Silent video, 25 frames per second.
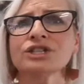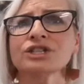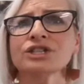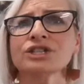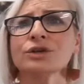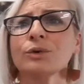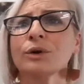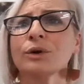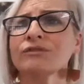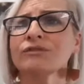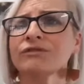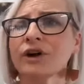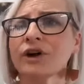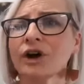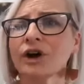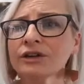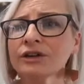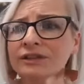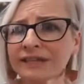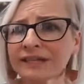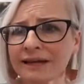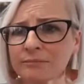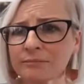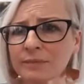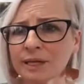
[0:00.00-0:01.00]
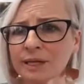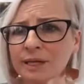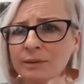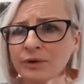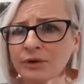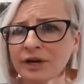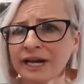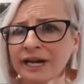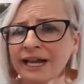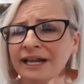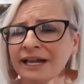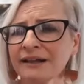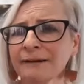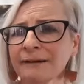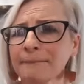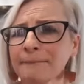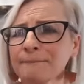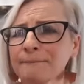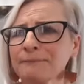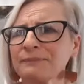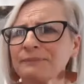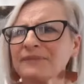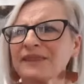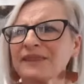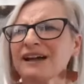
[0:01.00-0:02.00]
evoke that memory
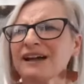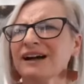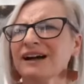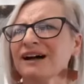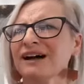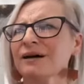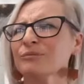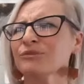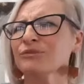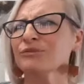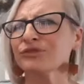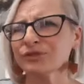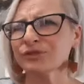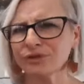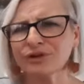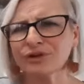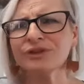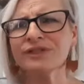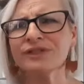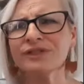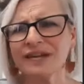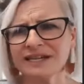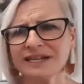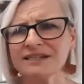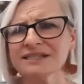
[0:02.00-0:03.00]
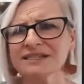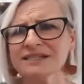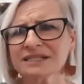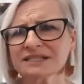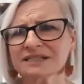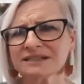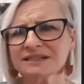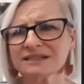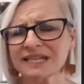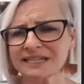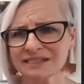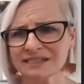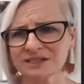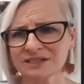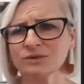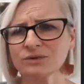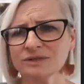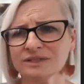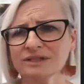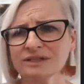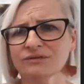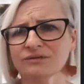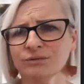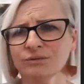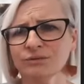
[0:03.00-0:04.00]
through these
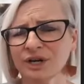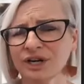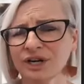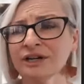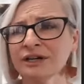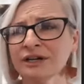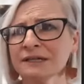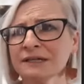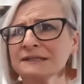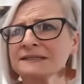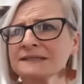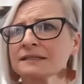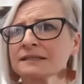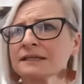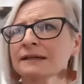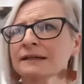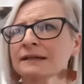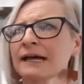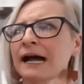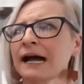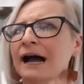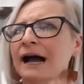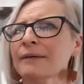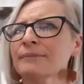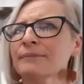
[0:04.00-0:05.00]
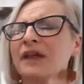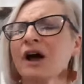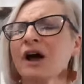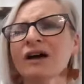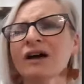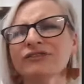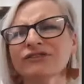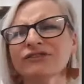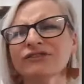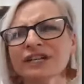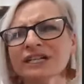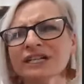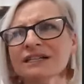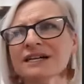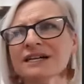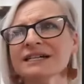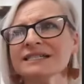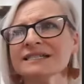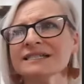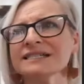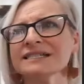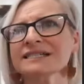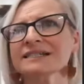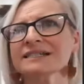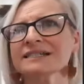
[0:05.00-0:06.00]
sorts of works, I've
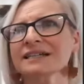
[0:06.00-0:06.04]
realised,